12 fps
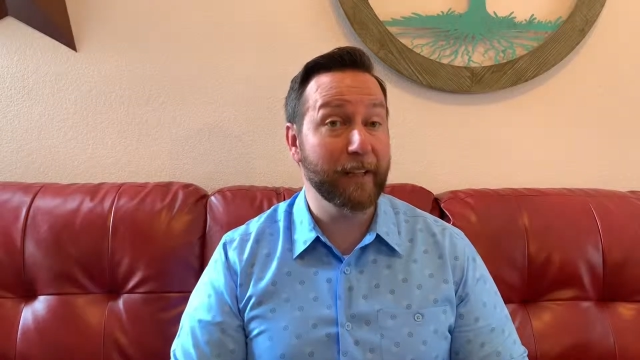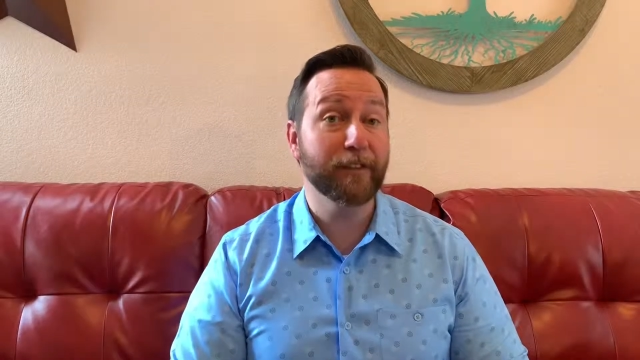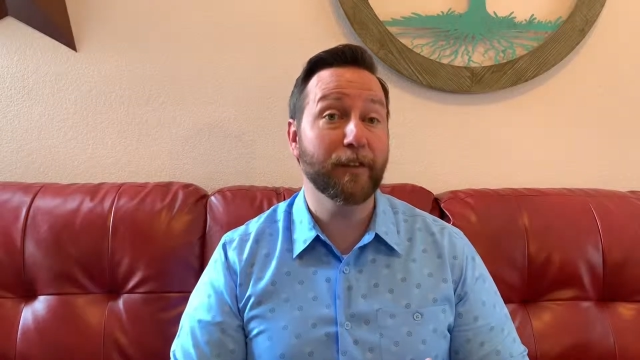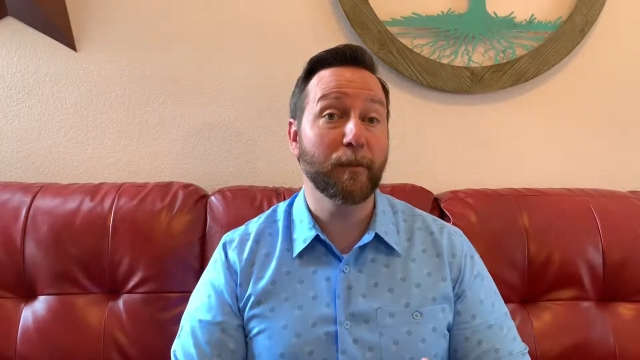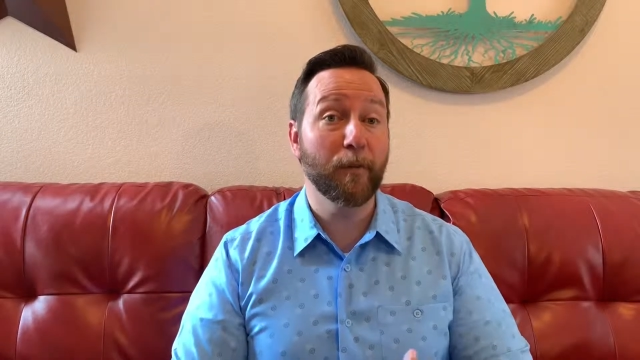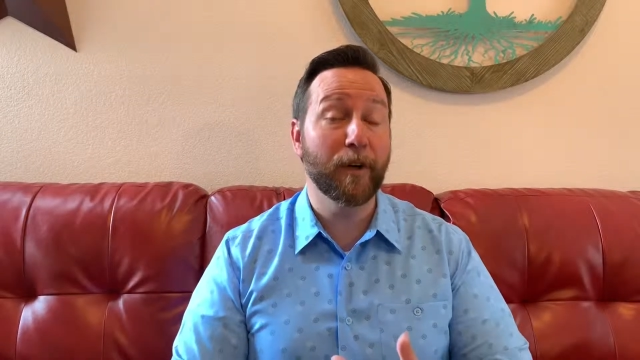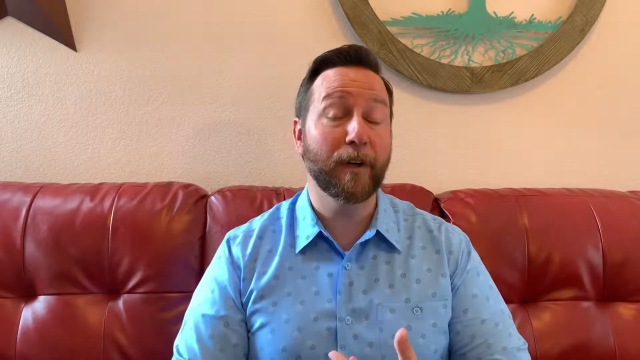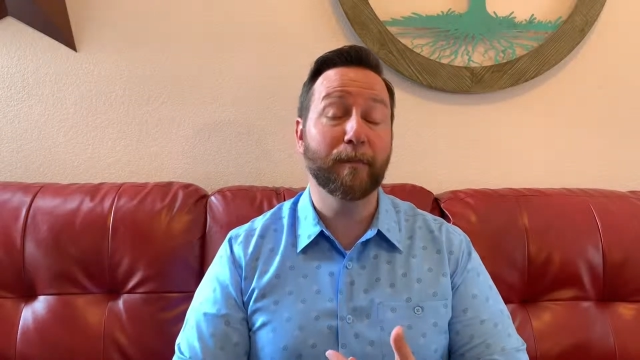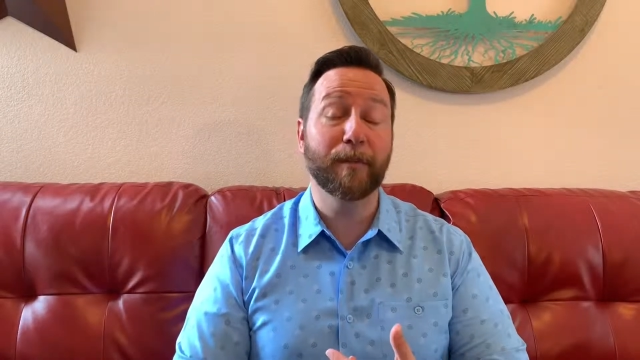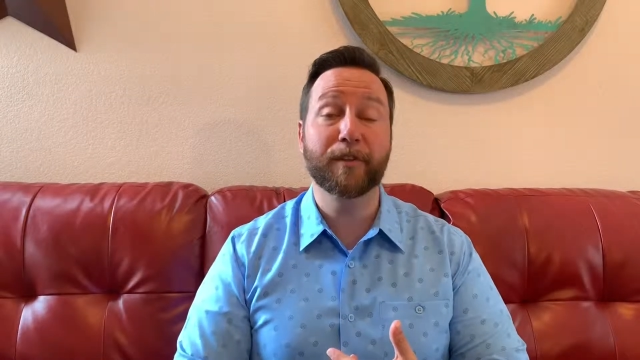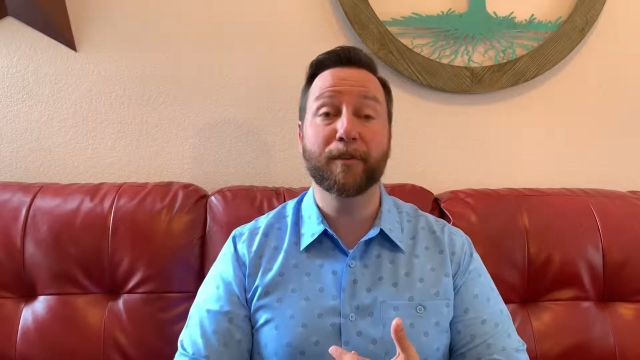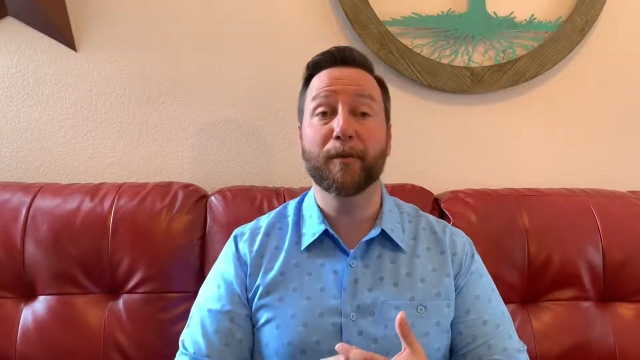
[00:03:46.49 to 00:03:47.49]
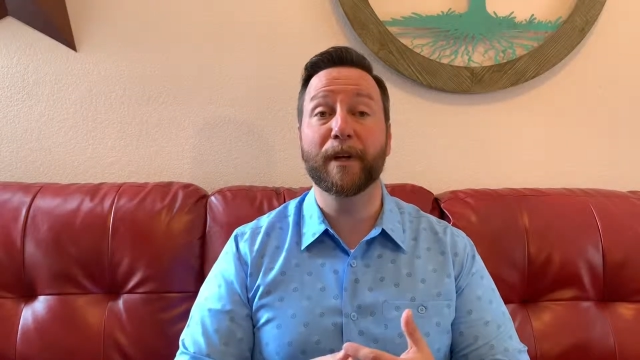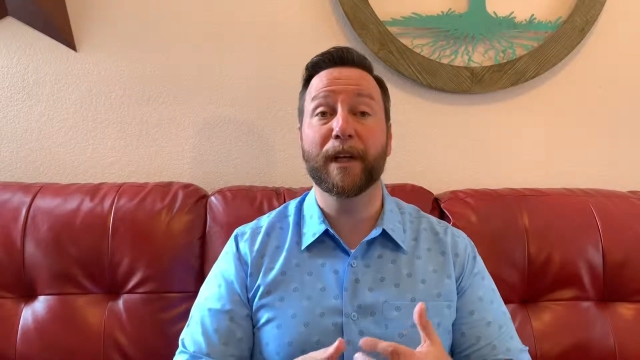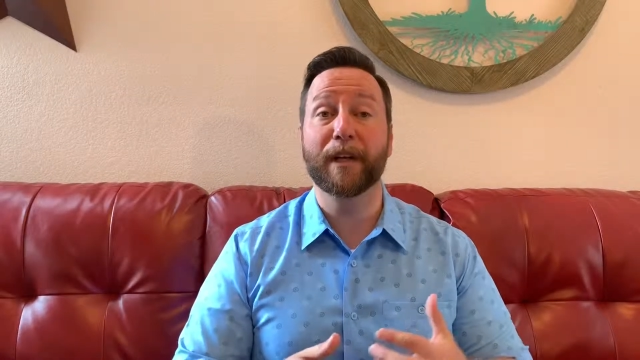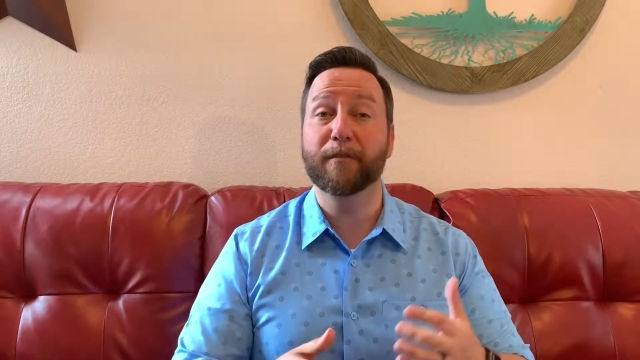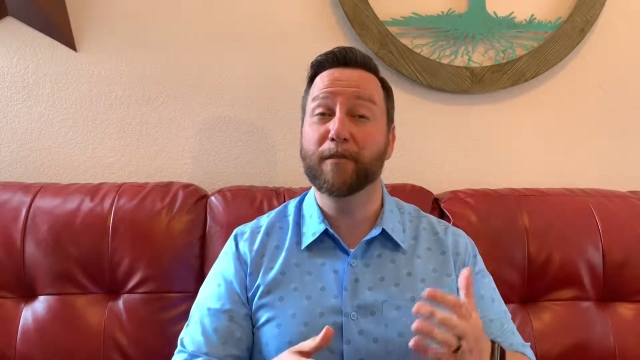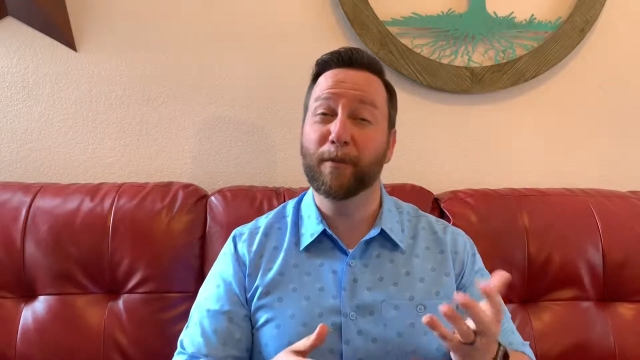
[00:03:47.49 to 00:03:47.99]
somewhere in
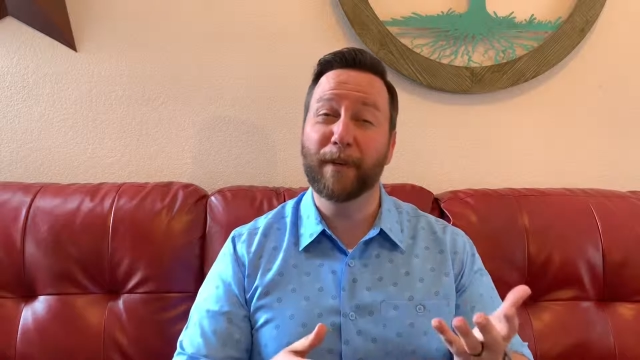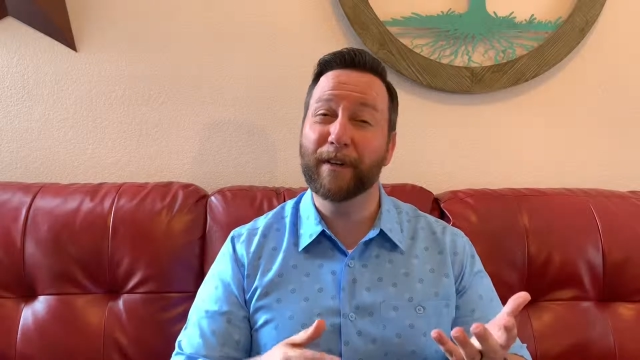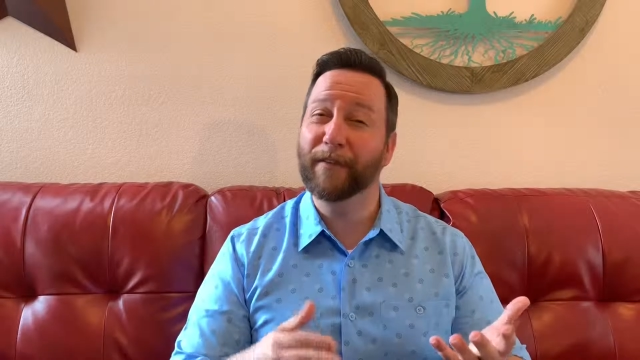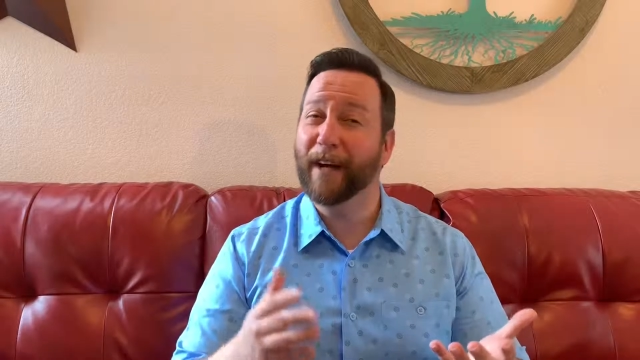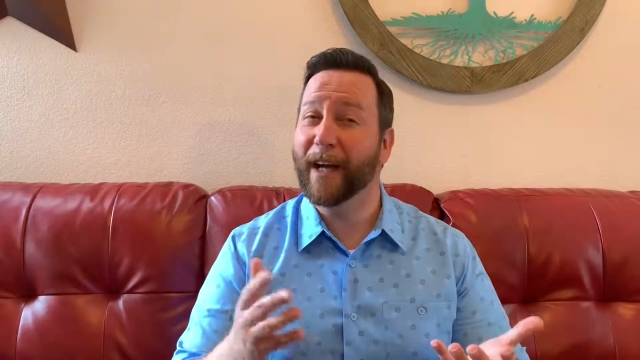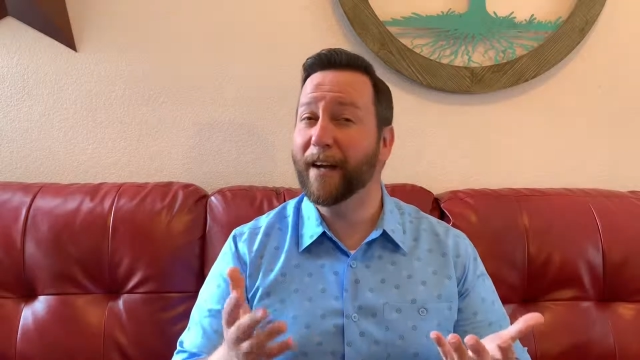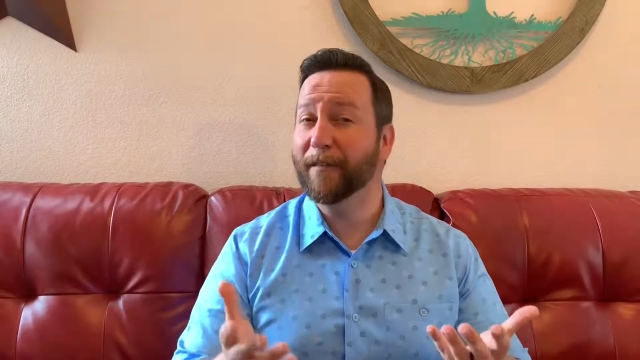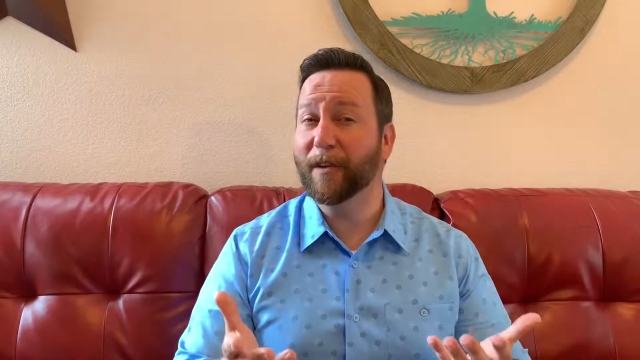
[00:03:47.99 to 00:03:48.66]
between $25